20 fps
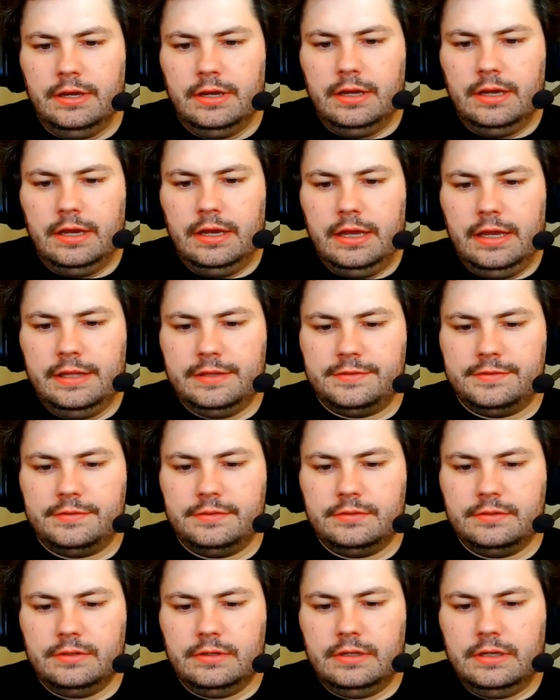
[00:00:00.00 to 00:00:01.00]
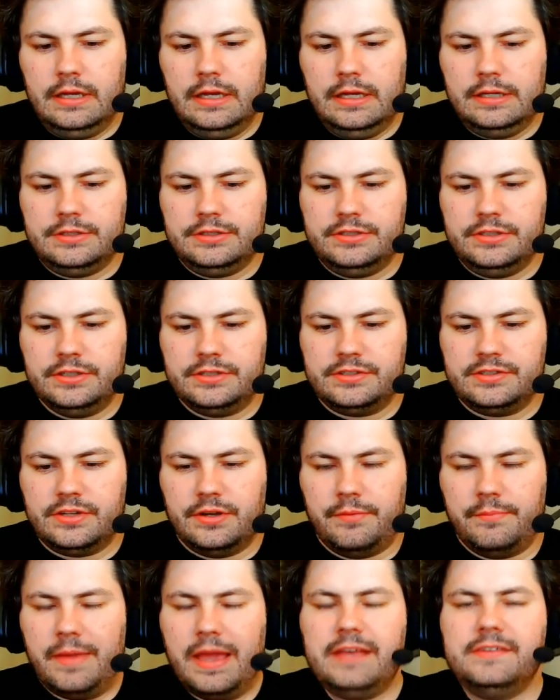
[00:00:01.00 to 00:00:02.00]
It's just
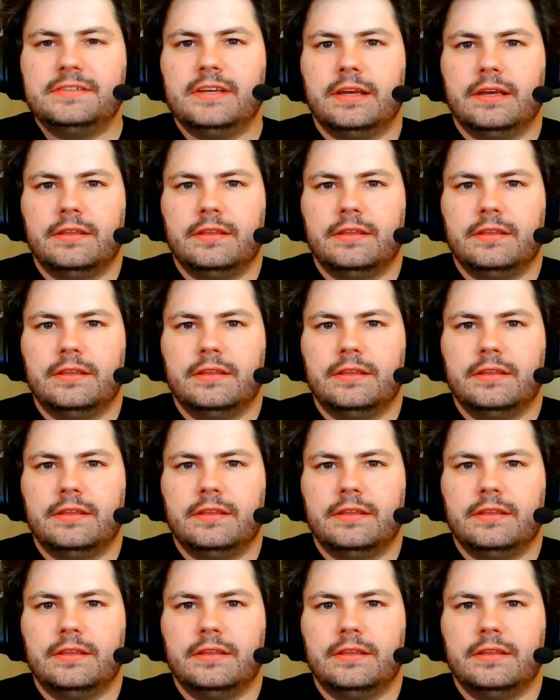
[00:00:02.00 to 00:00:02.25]
amazing